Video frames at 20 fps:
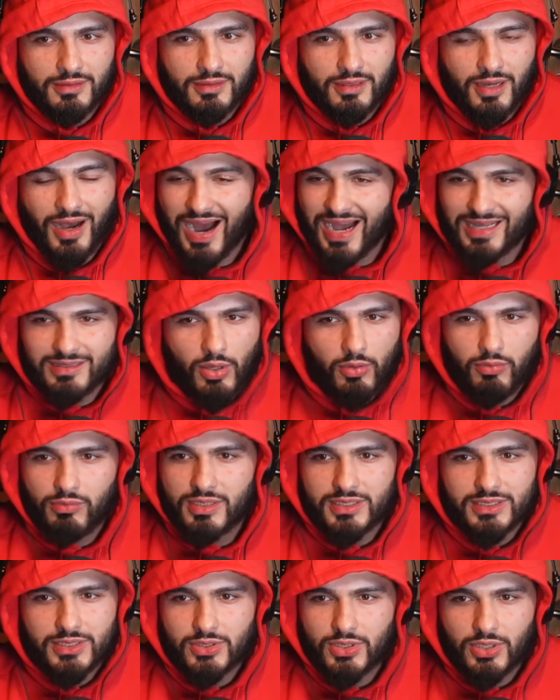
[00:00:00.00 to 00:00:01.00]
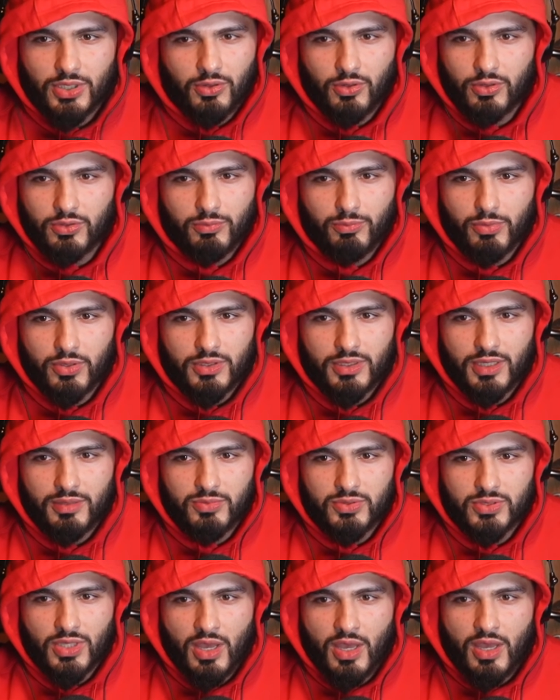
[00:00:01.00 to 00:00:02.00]
I don't listen to a lot of modern day
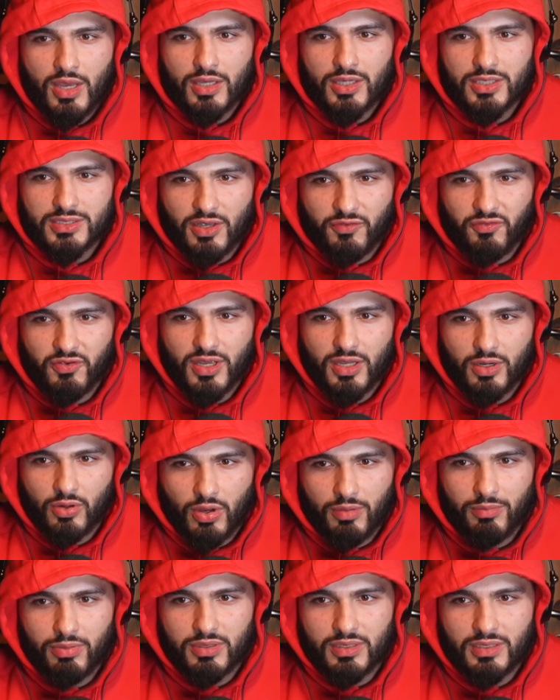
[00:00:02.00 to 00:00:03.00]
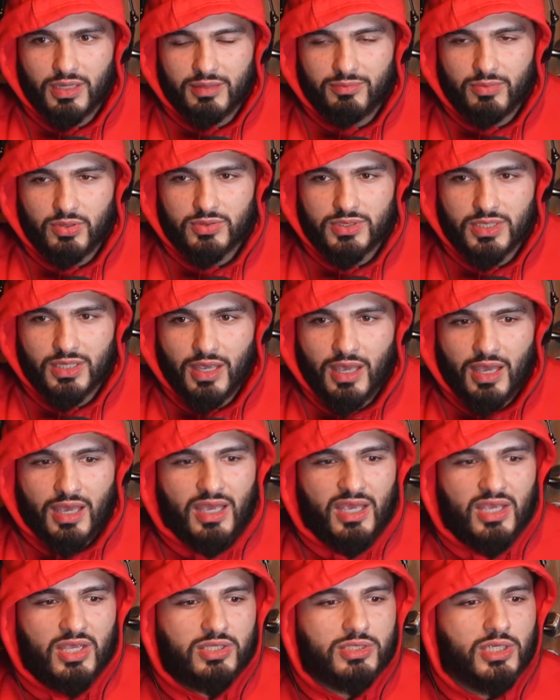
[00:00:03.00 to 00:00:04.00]
music because I think a lot of modern day music
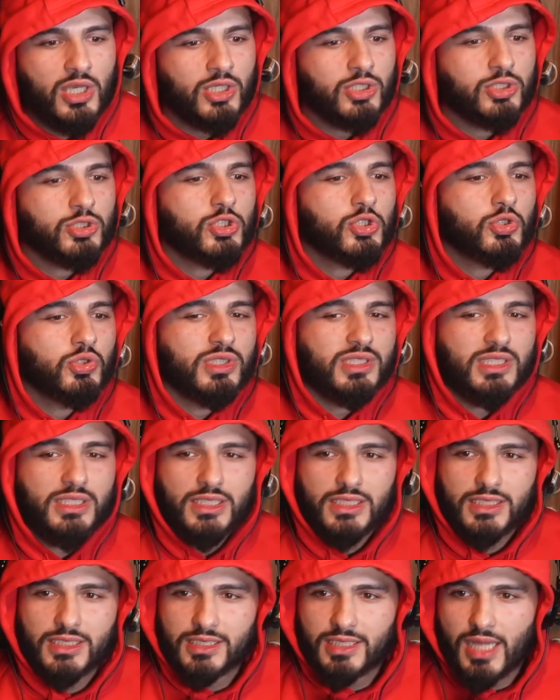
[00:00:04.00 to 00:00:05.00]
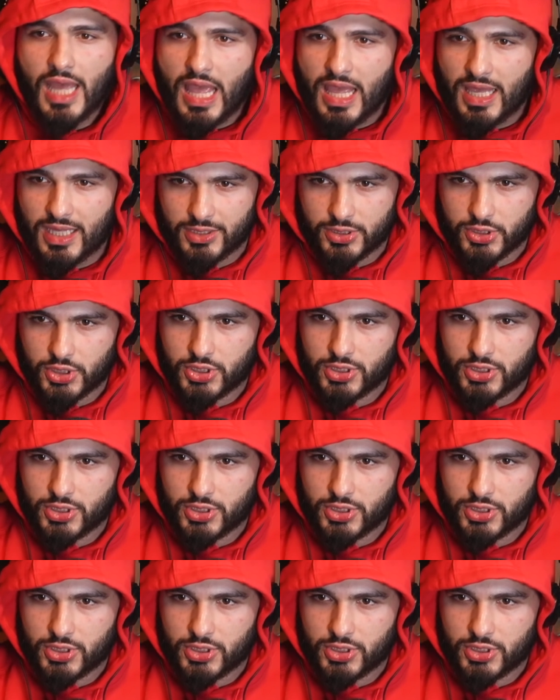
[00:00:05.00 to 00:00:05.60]
is dash.